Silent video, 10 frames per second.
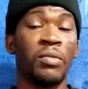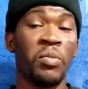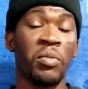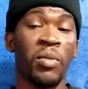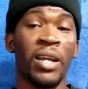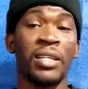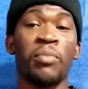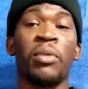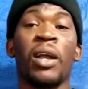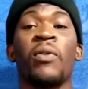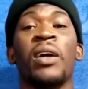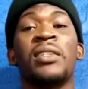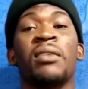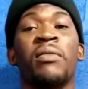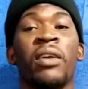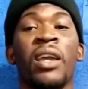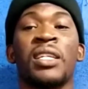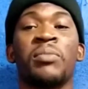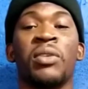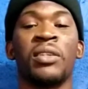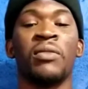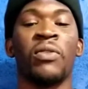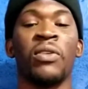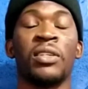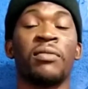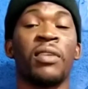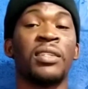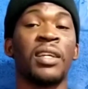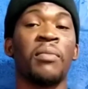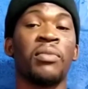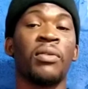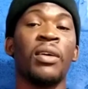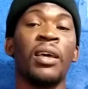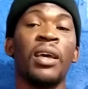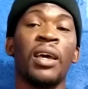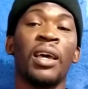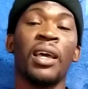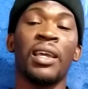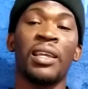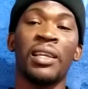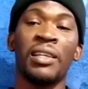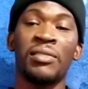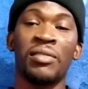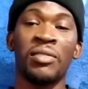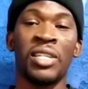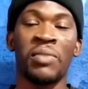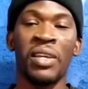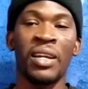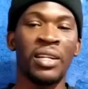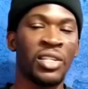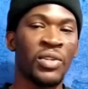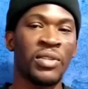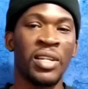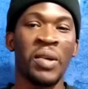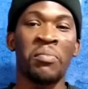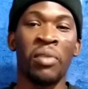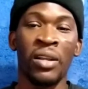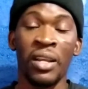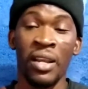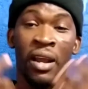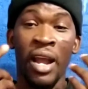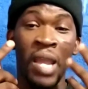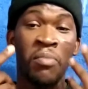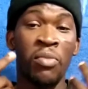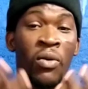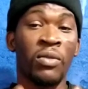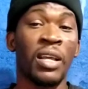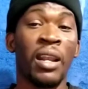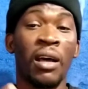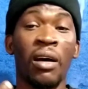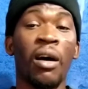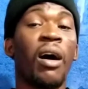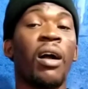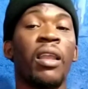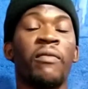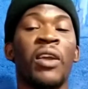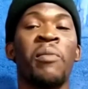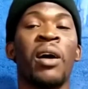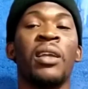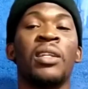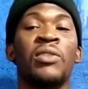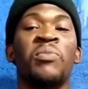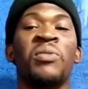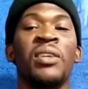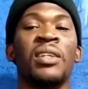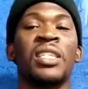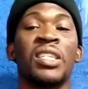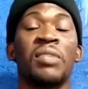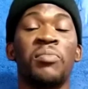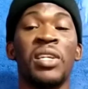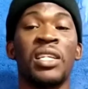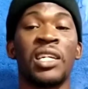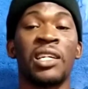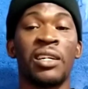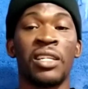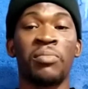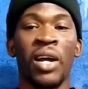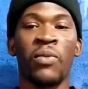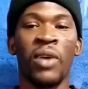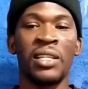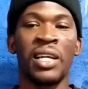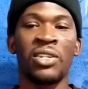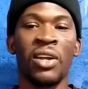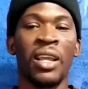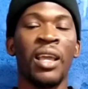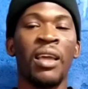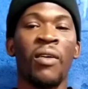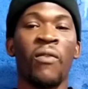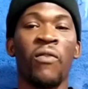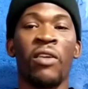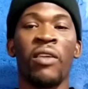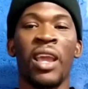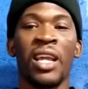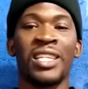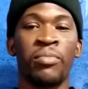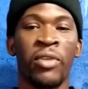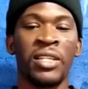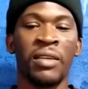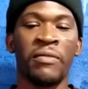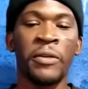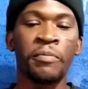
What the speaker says: Remember I said Patwa is a very expressive word. So for example, Jamaicans use their body, their eyebrows, and all of their body to speak, because Patwa is actually very expressive.